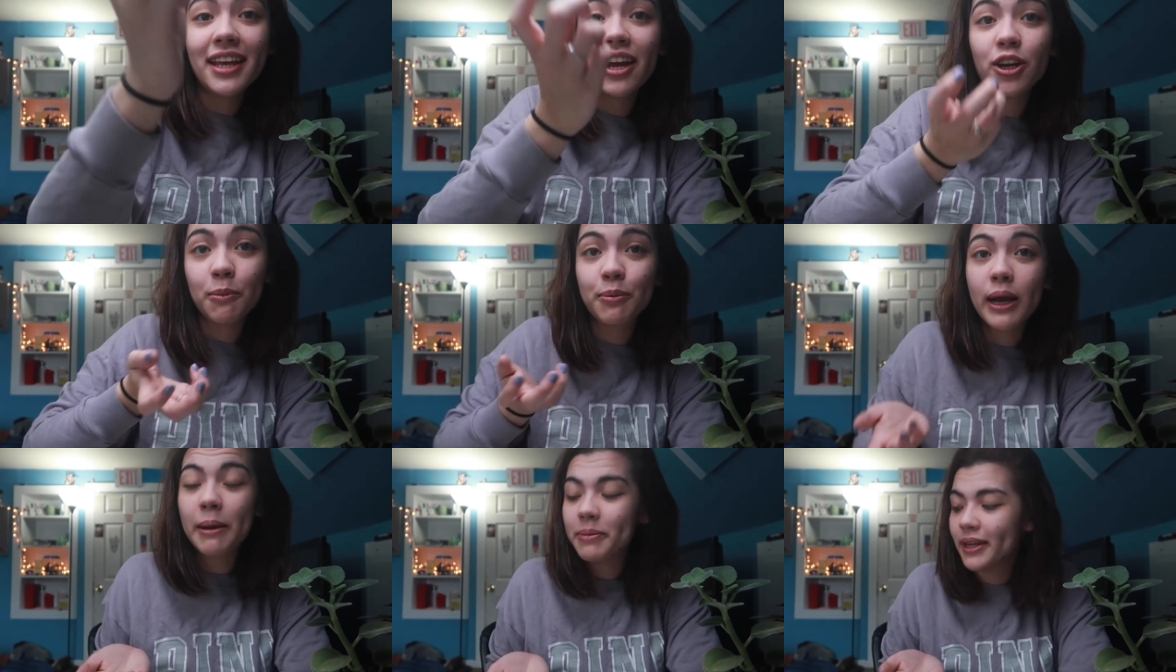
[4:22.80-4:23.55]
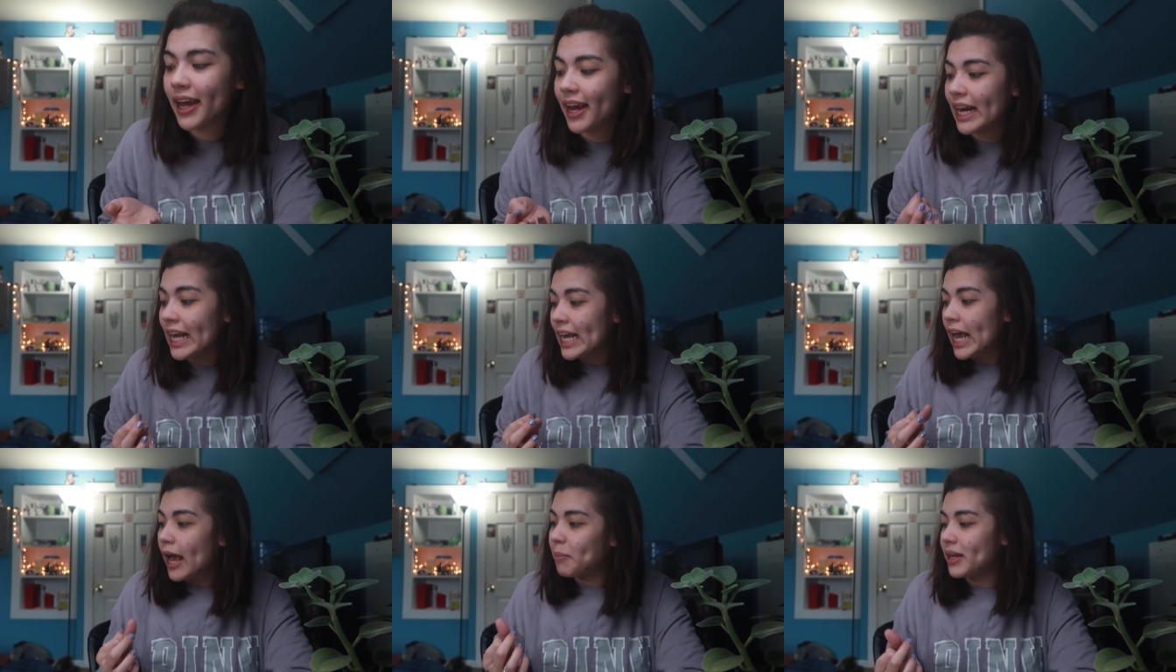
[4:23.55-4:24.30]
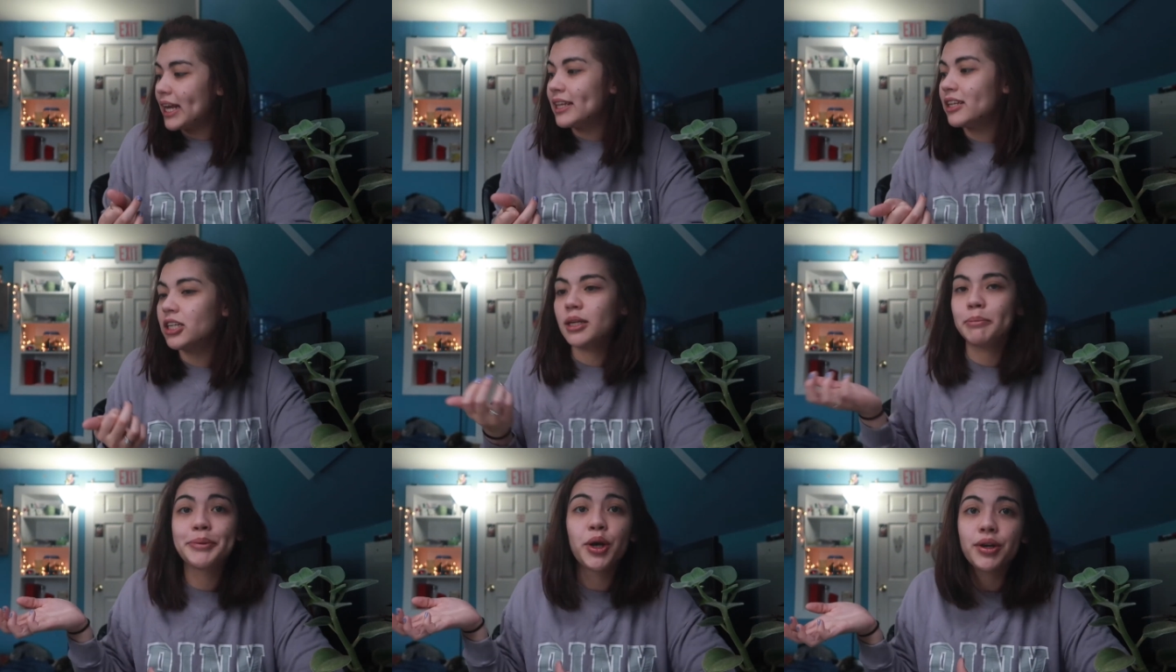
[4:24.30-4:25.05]
they are to propagate. I mean, I
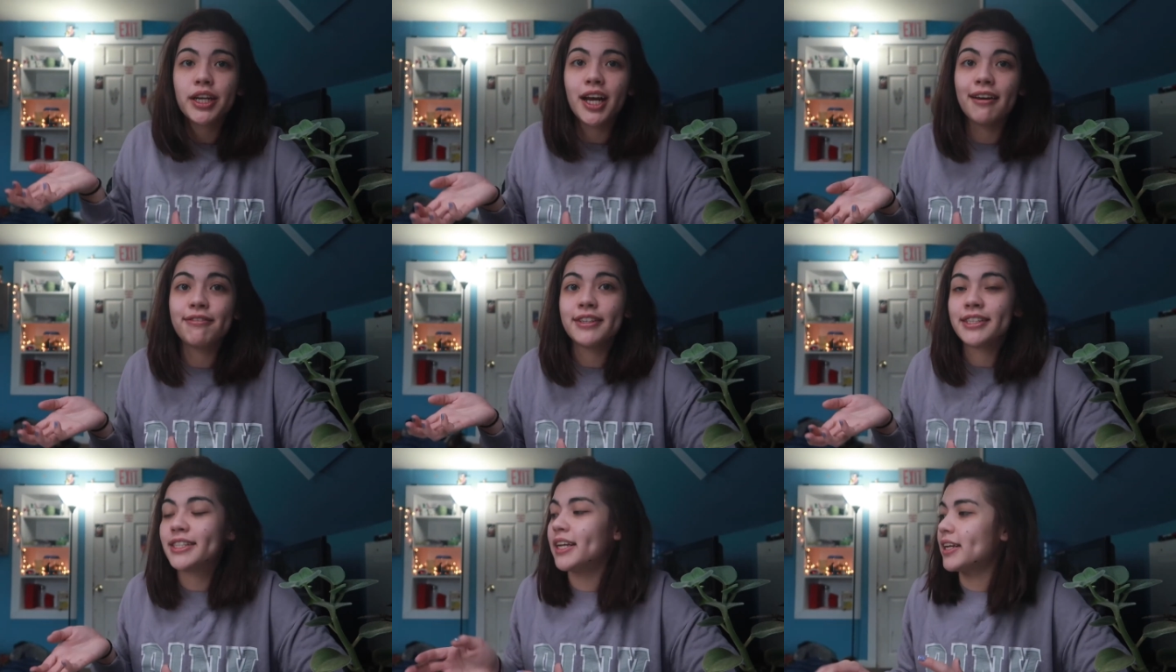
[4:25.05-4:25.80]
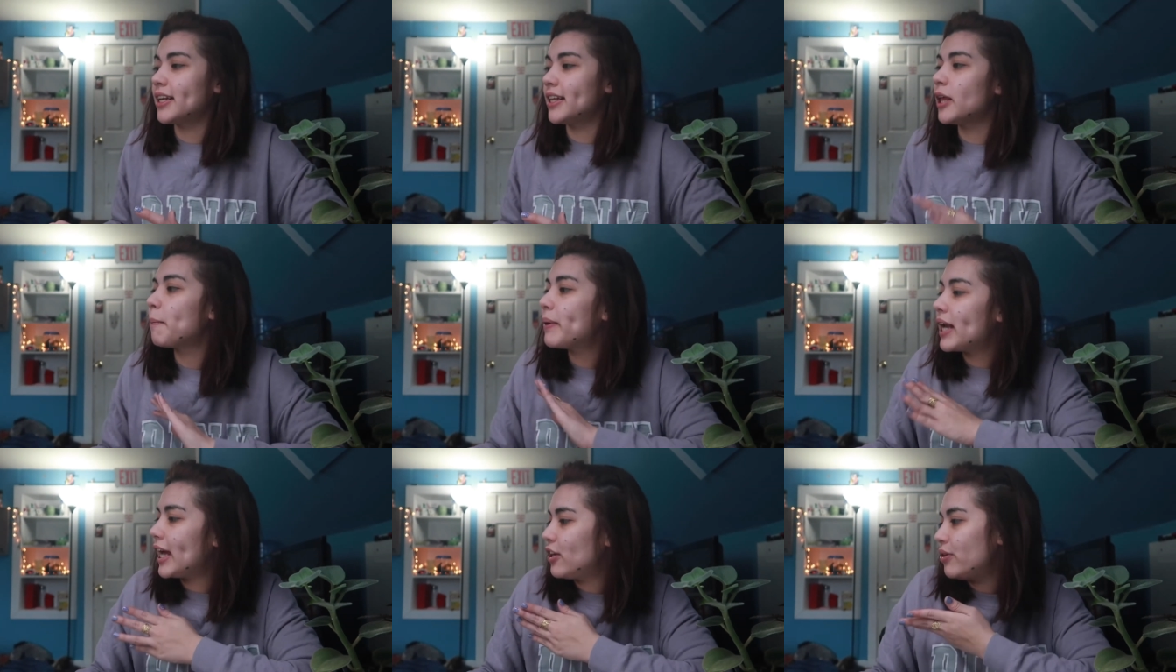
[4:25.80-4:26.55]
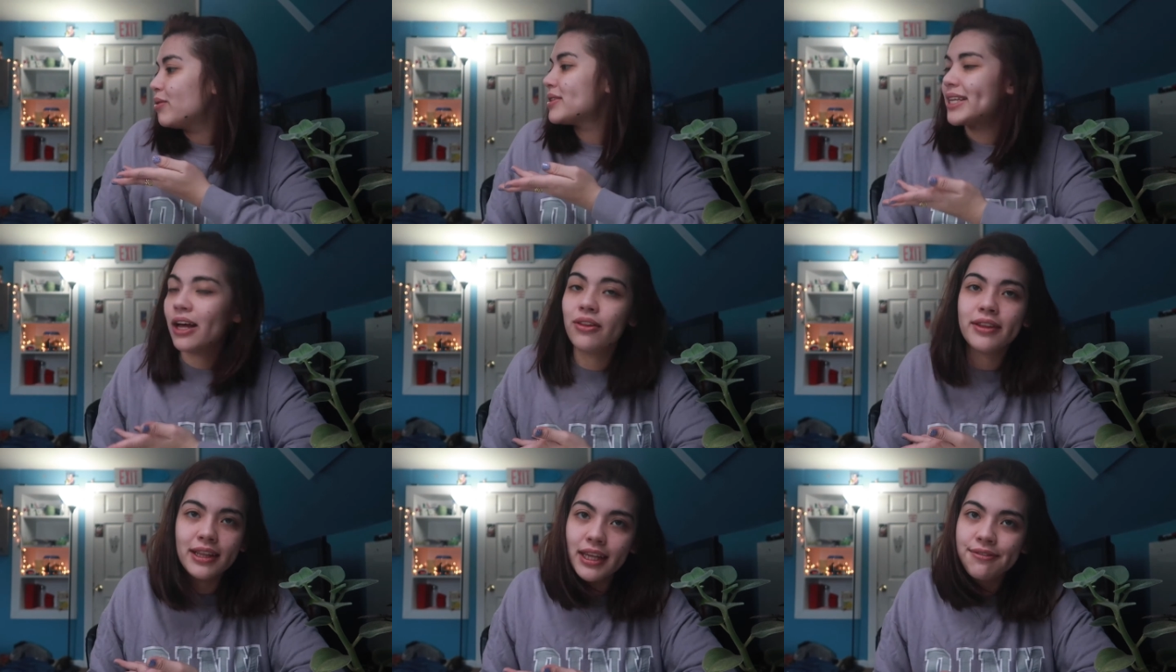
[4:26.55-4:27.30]
literally broke it off and stuck it in there, but I knew it was a
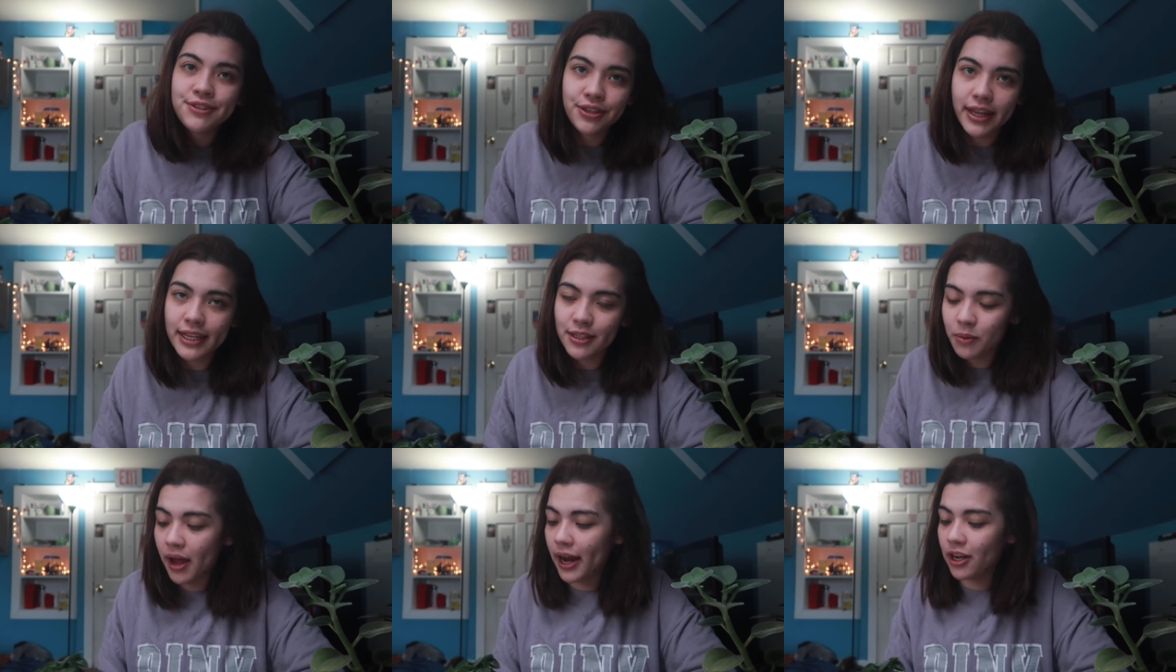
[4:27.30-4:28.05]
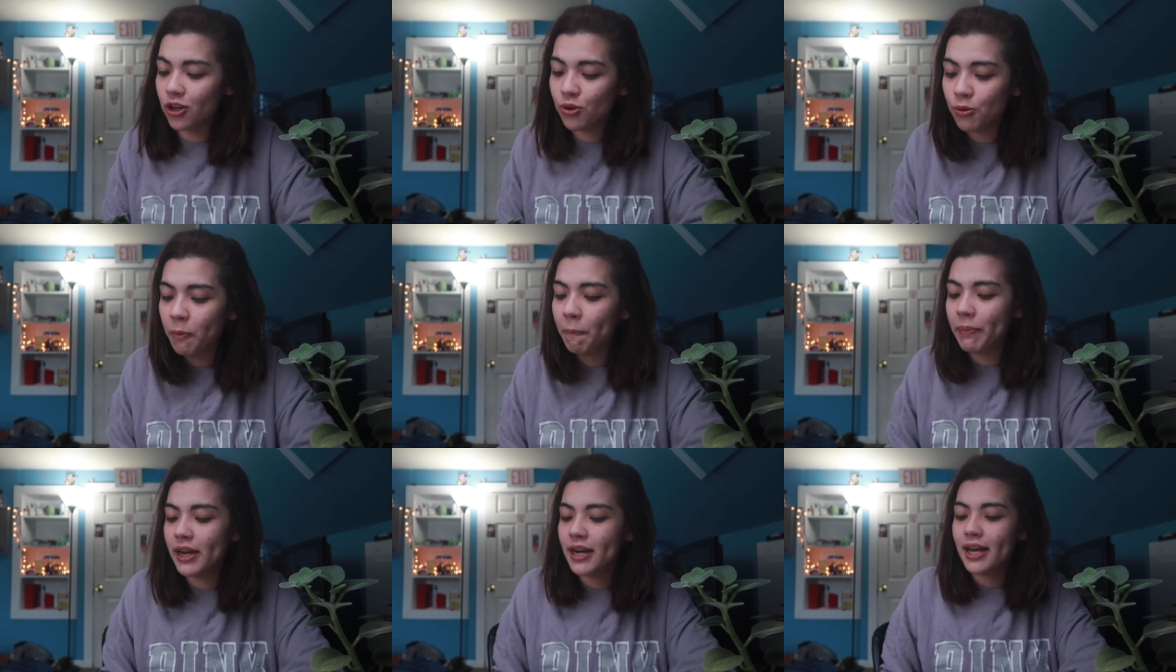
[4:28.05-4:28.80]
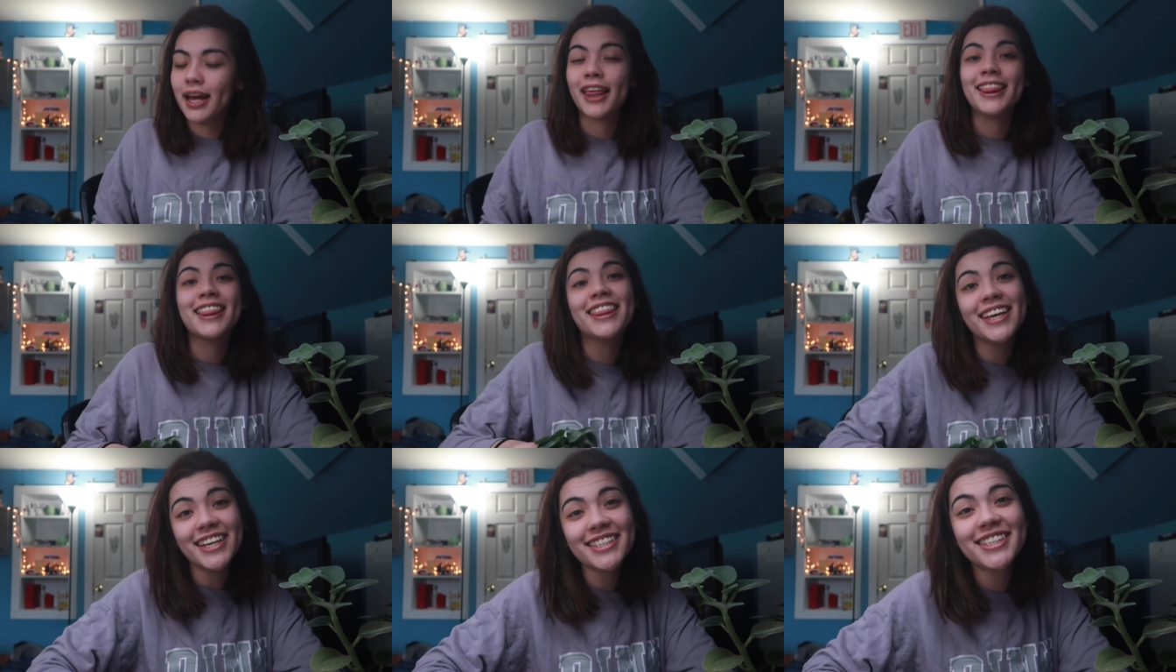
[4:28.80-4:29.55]
healthy leaf, so that's why I knew. But
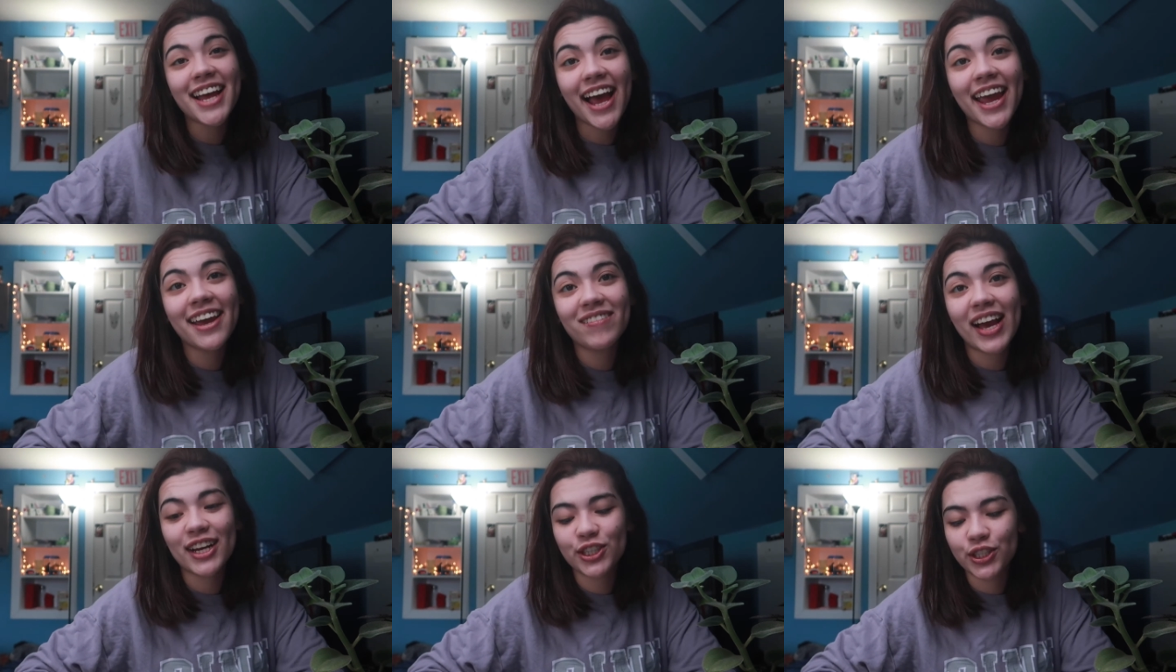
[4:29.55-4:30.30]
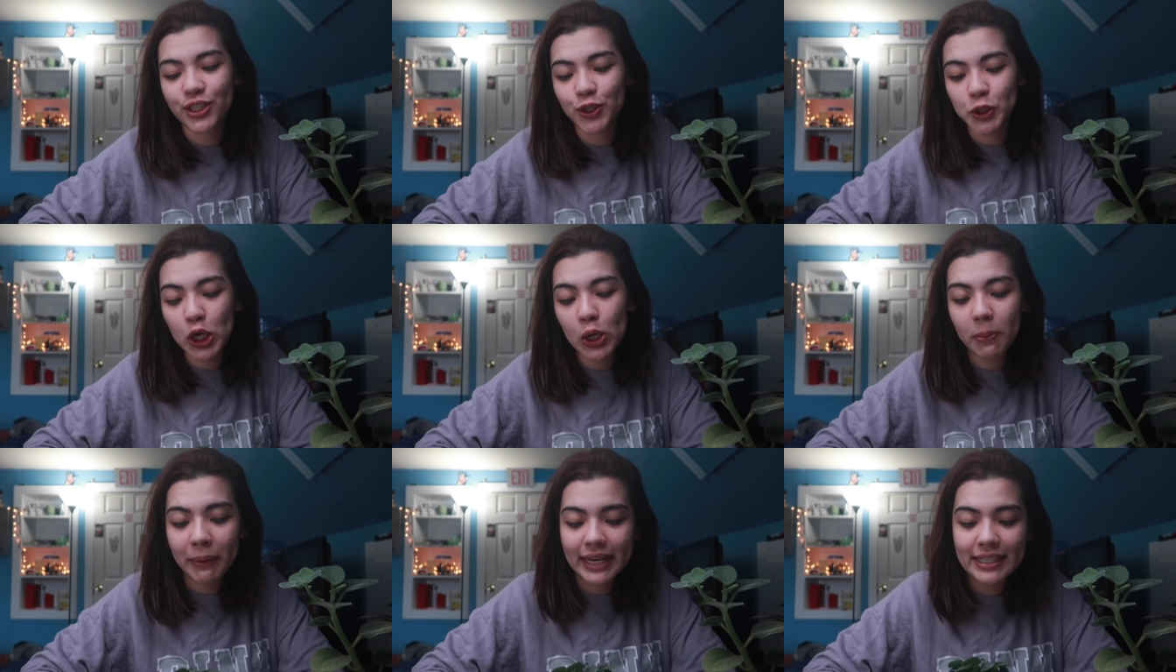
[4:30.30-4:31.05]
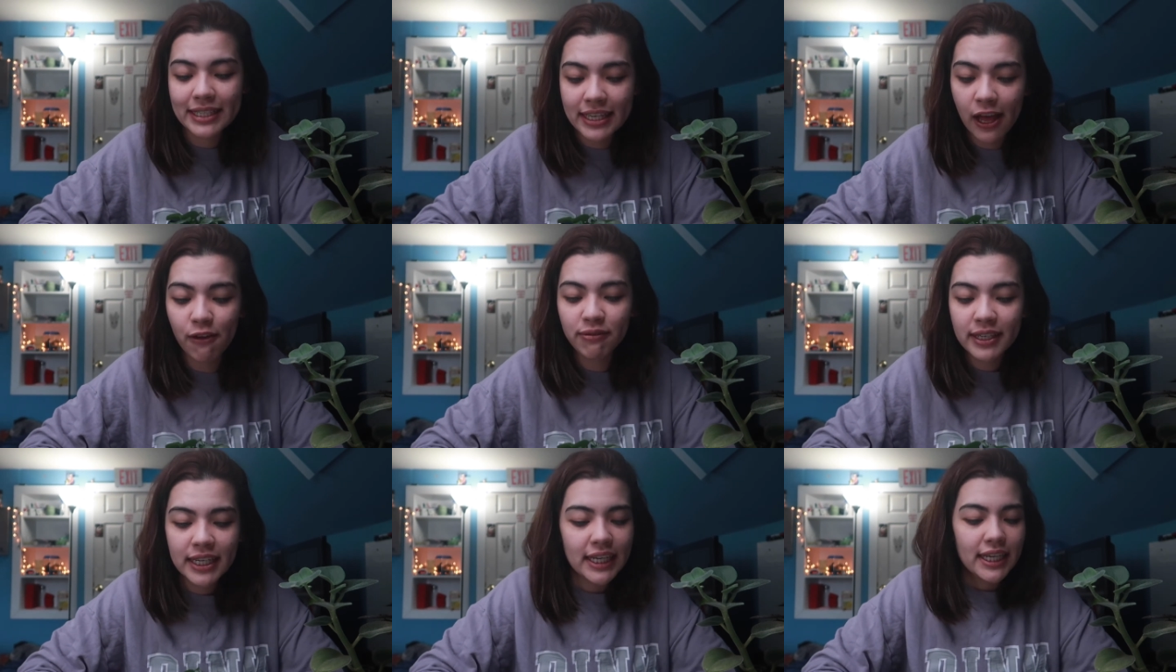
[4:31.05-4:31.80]
this I have actually grown myself.